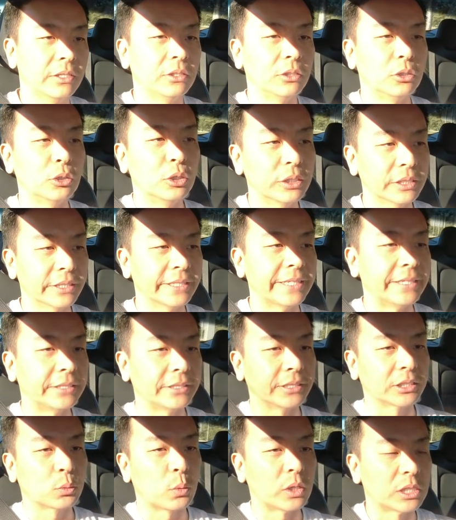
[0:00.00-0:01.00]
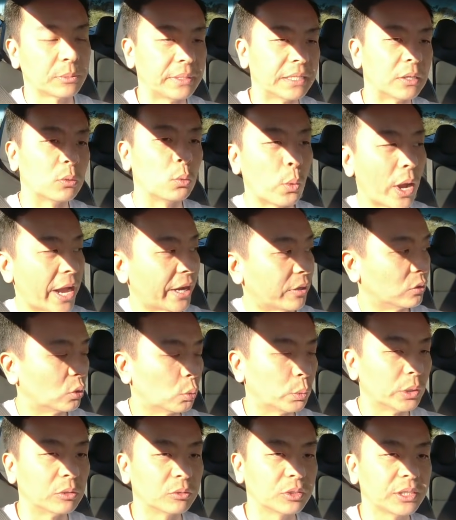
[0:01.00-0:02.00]
usually it just wants me to waggle the
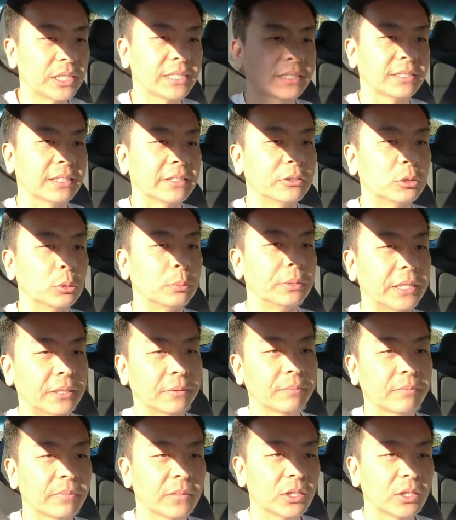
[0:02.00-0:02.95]
wheel just a little bit.